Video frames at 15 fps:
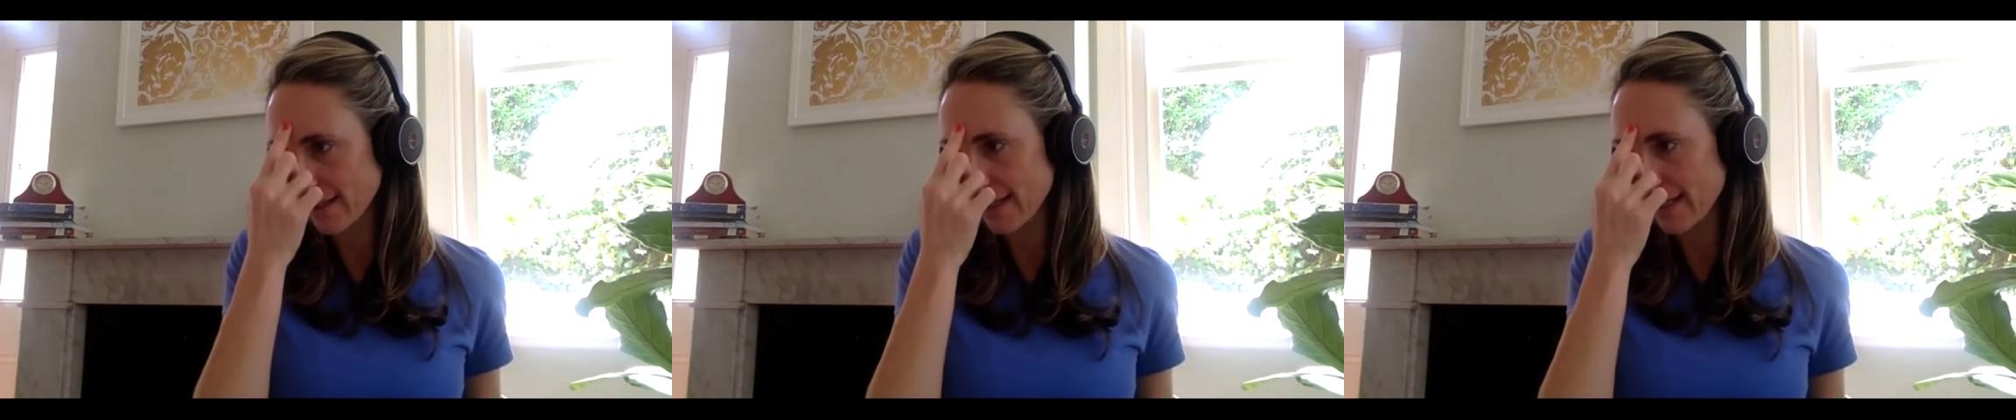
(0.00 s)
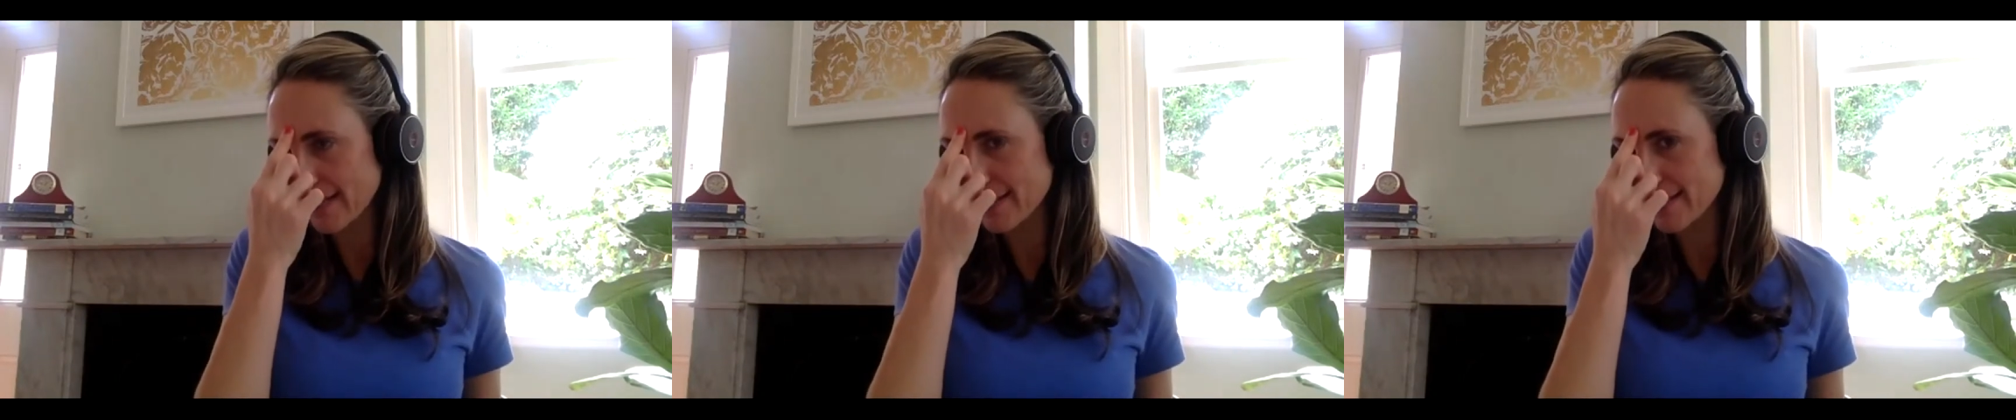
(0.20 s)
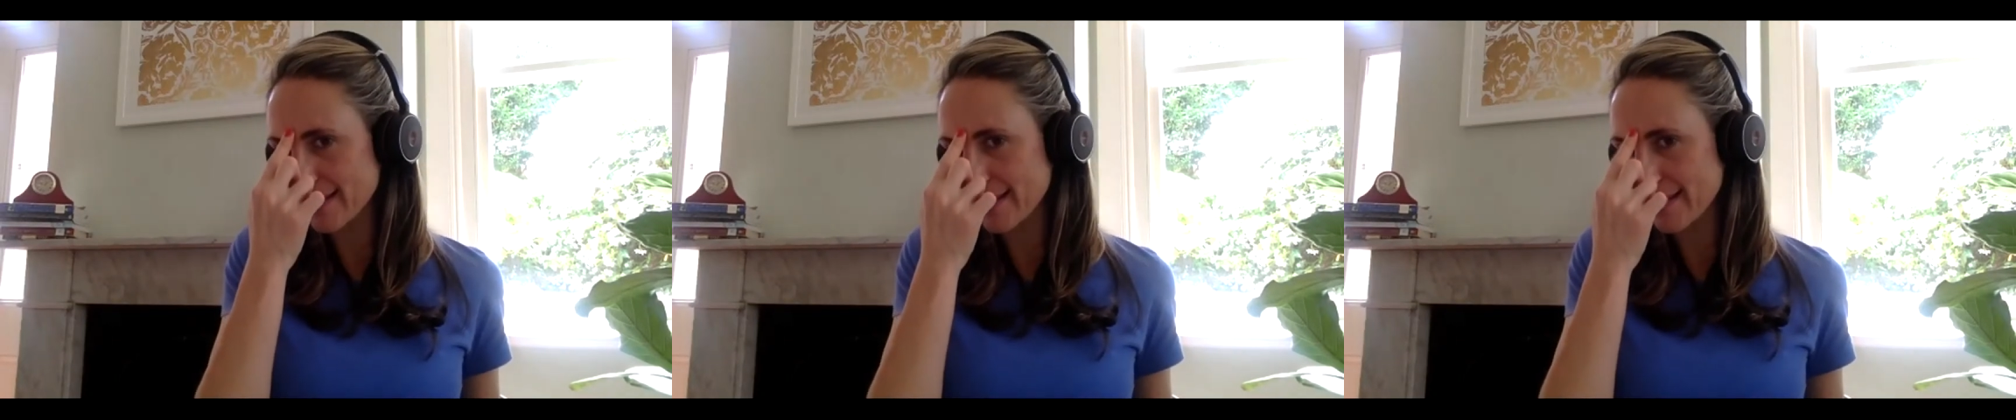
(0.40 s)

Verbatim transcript: is